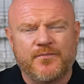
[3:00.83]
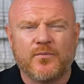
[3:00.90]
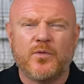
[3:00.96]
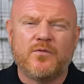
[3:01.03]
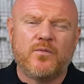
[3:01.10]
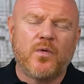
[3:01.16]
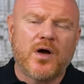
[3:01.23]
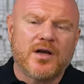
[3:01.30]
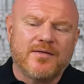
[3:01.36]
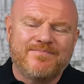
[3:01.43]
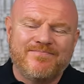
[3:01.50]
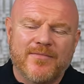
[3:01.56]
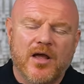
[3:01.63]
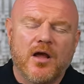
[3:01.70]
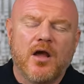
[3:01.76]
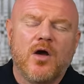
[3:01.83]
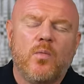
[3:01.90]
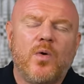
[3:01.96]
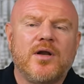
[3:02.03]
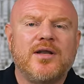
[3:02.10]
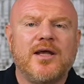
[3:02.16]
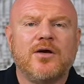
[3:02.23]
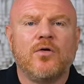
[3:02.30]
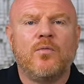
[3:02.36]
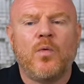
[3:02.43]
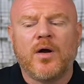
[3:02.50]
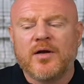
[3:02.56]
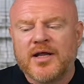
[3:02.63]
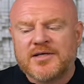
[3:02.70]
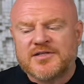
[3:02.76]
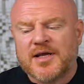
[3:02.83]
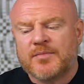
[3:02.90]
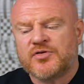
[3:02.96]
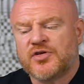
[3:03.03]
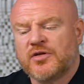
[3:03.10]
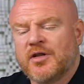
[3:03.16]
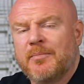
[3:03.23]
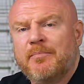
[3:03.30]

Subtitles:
with one niggle, one exception.